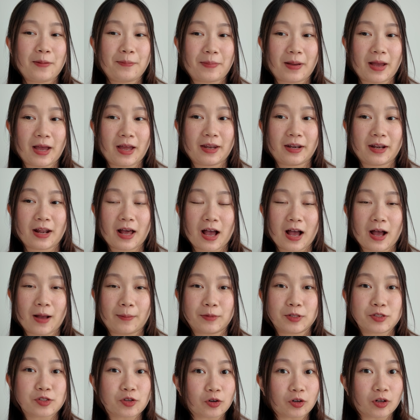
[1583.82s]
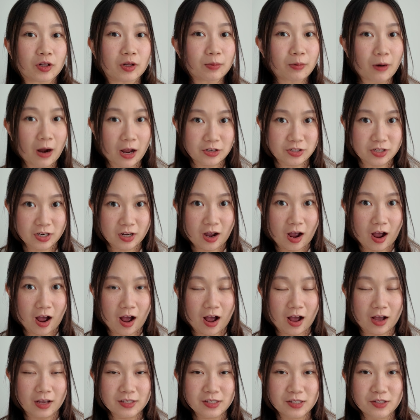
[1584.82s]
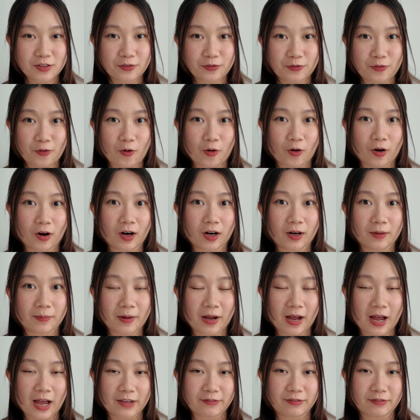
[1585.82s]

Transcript: But the total project cost for my